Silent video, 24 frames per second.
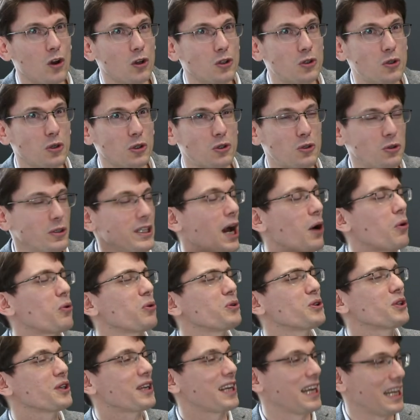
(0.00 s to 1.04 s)
to narrow
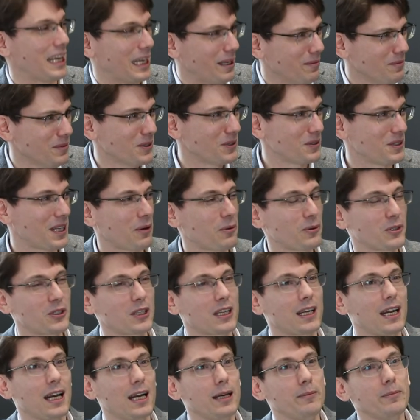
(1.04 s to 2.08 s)
the claim,
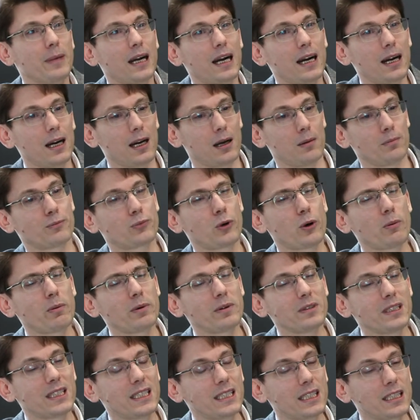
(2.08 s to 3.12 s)

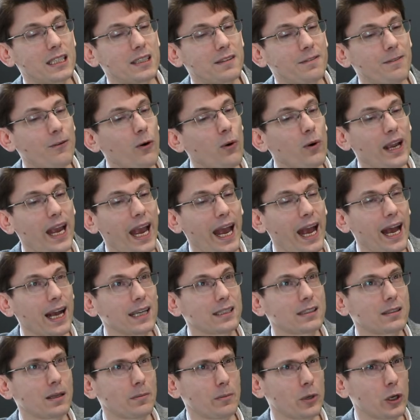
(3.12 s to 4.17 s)
probabilistic
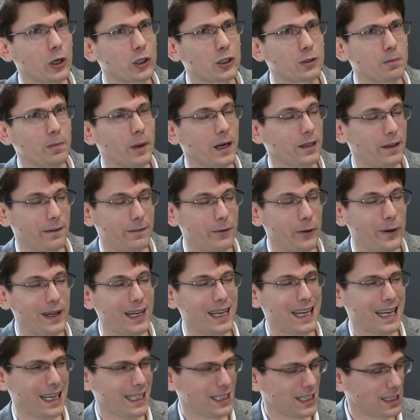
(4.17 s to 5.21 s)
forecast emerged by the very
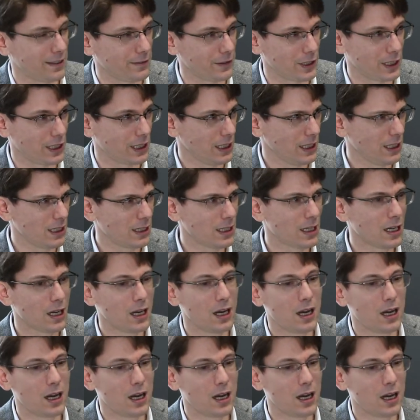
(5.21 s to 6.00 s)
late 70s,